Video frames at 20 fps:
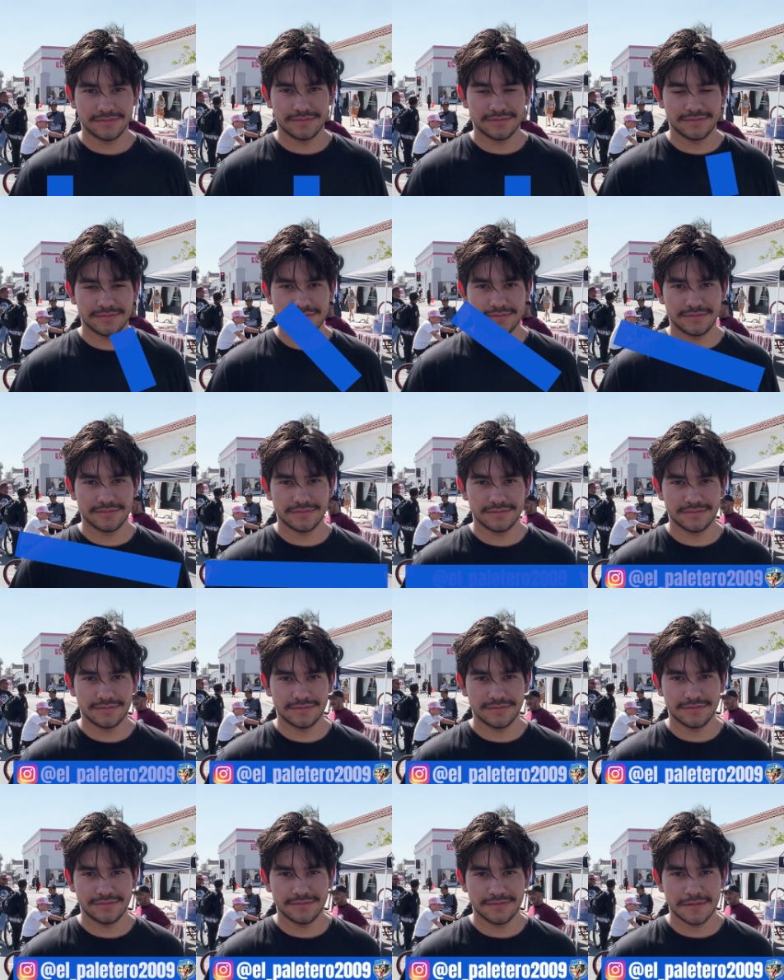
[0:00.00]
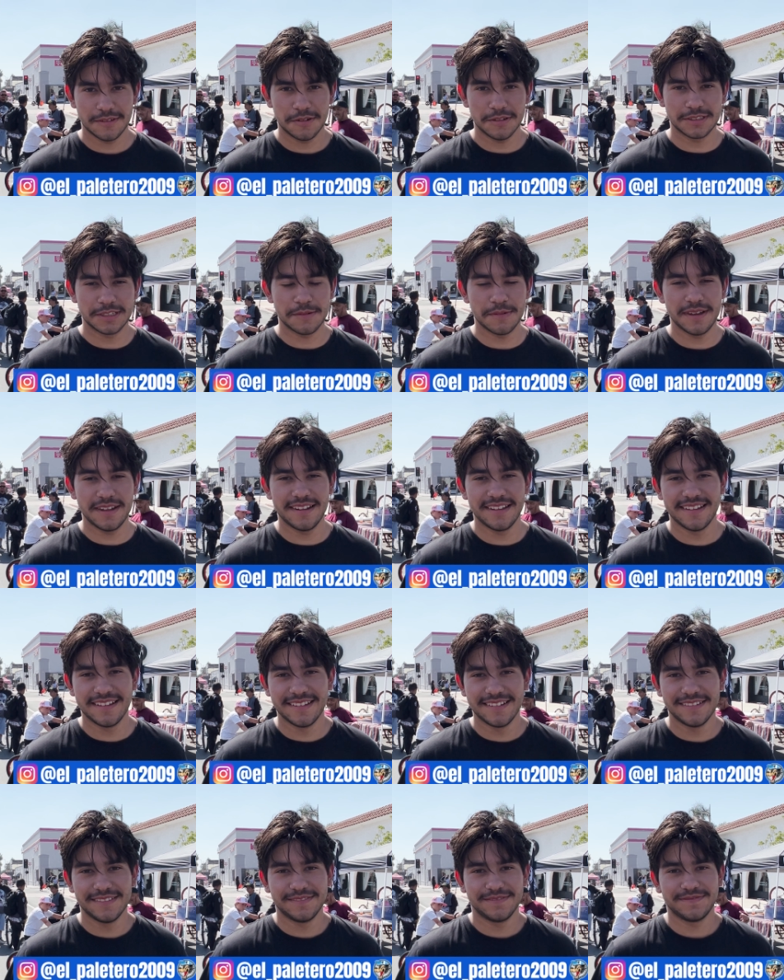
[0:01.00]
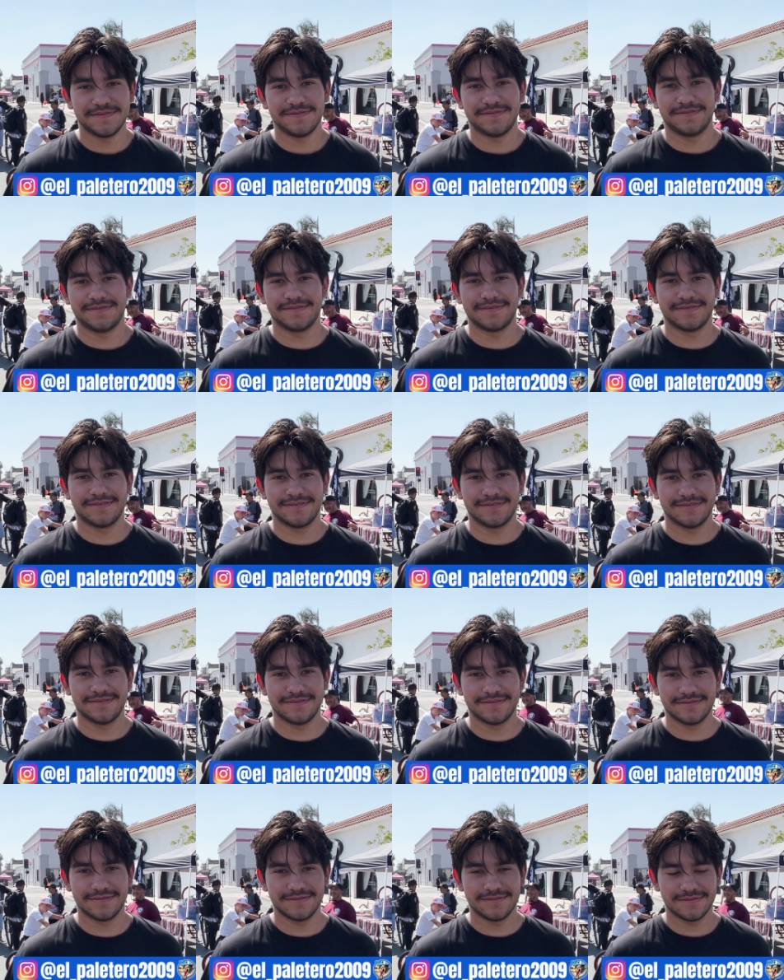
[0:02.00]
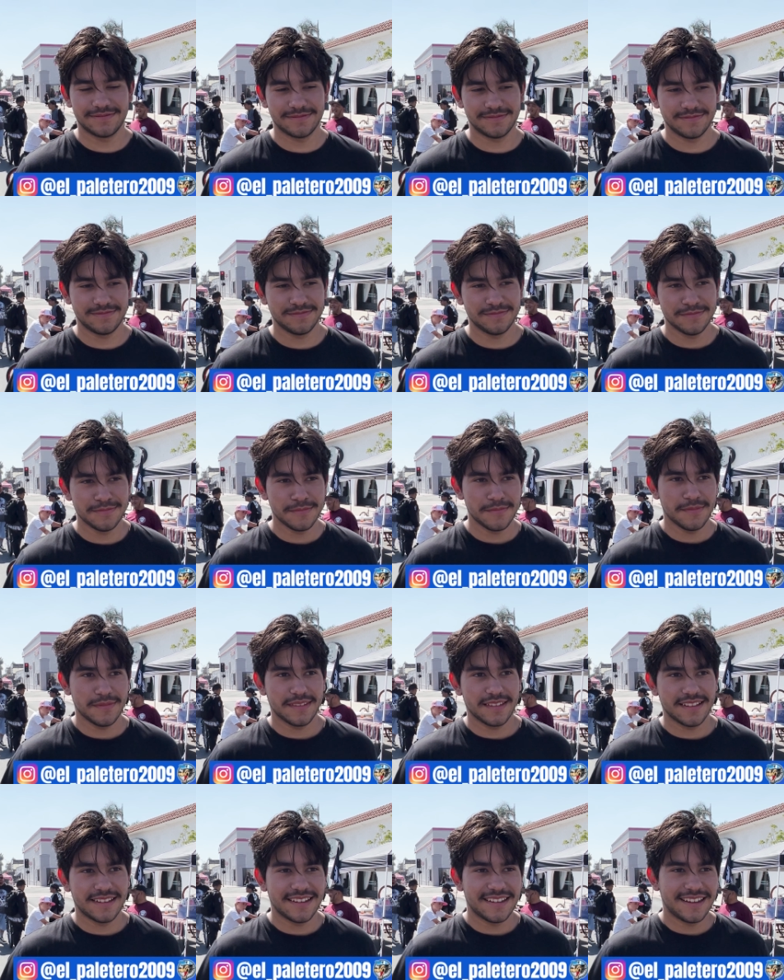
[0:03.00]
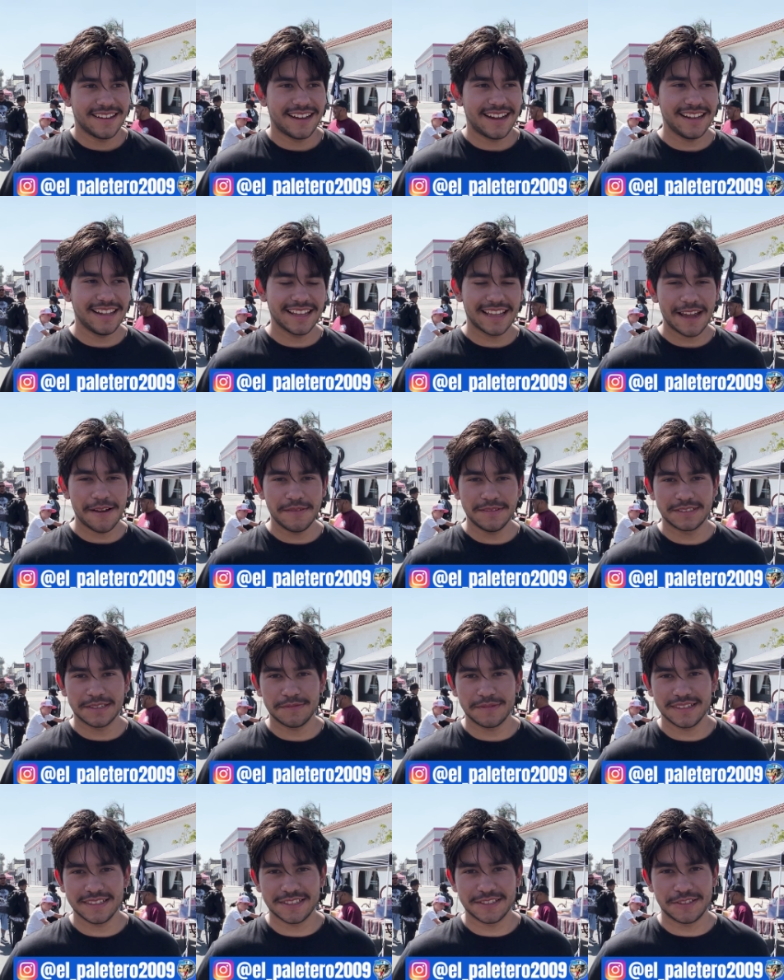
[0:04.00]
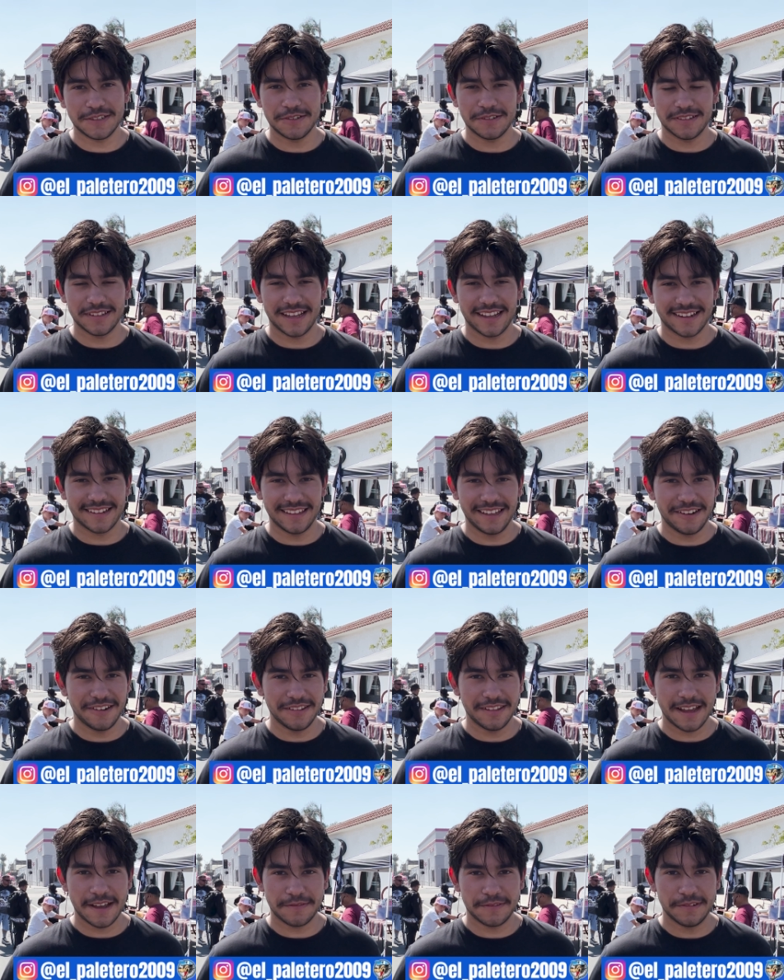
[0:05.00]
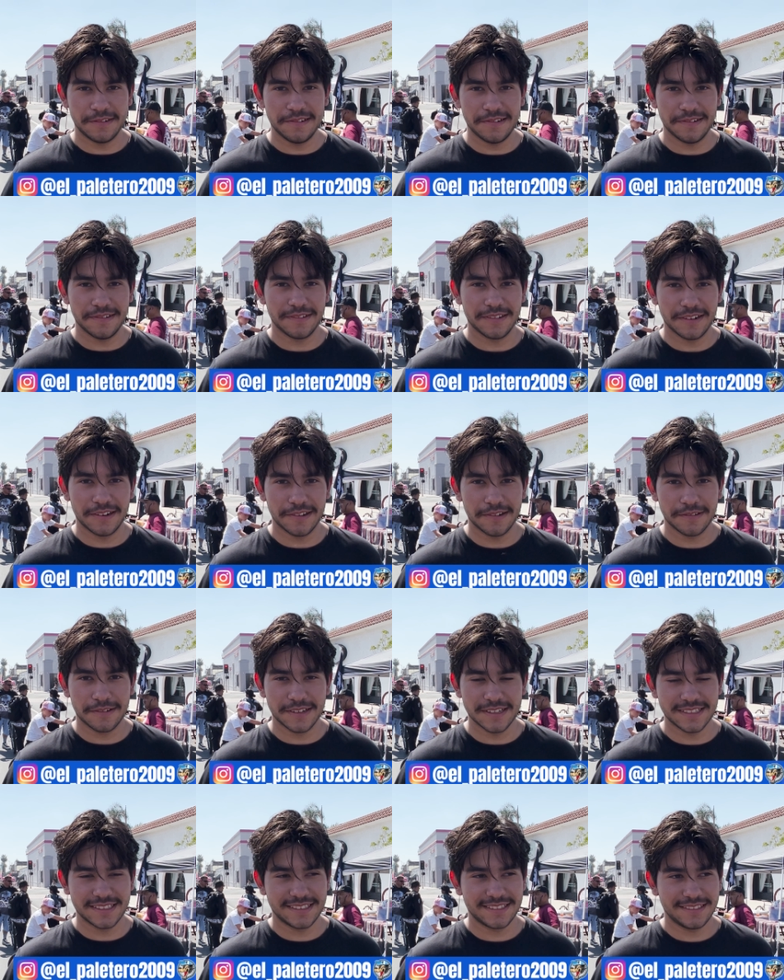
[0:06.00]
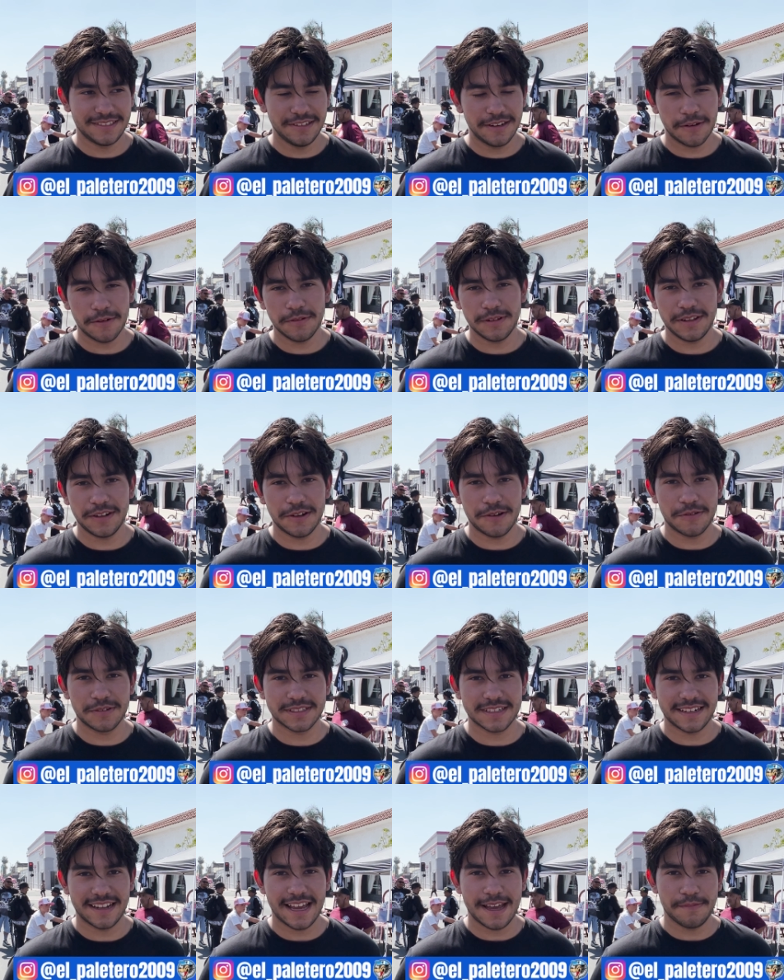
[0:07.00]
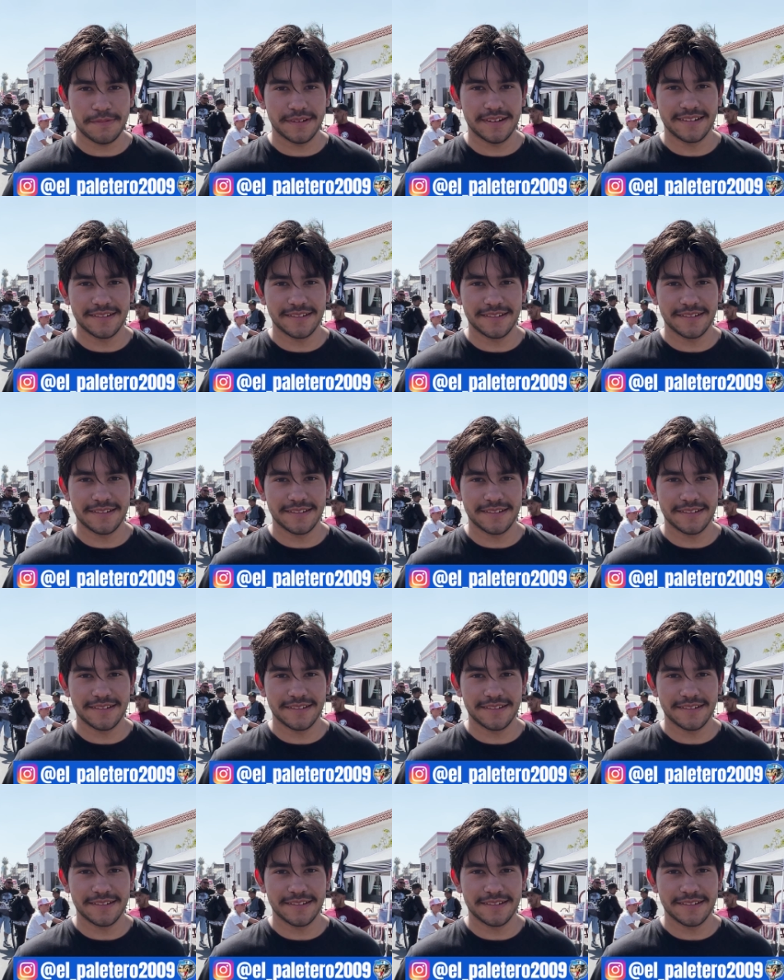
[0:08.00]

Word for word: What's up, Ivan? What's up, Ed? Hey, brother, why do you ride? I like having something to do with, like, later in the afternoon, you know, because you never really know what's going to happen